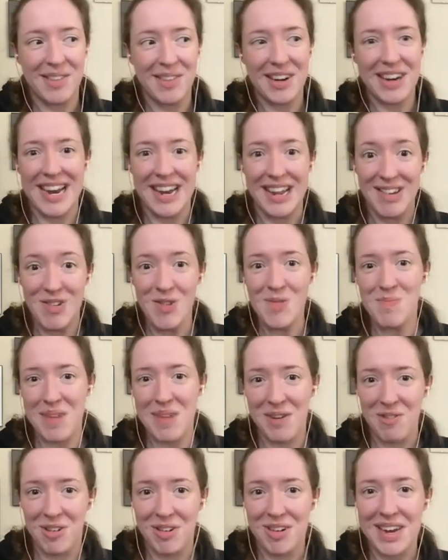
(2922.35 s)
What kind of new
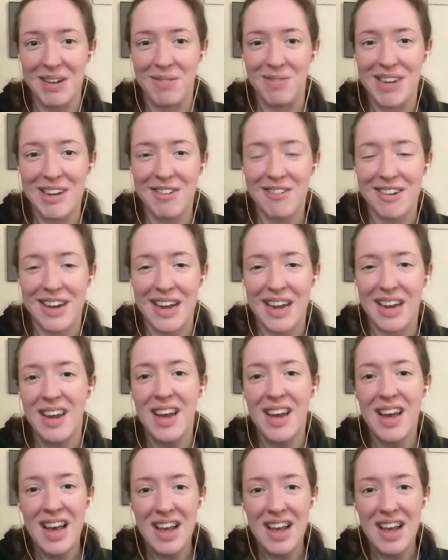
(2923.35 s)
mineral can we create?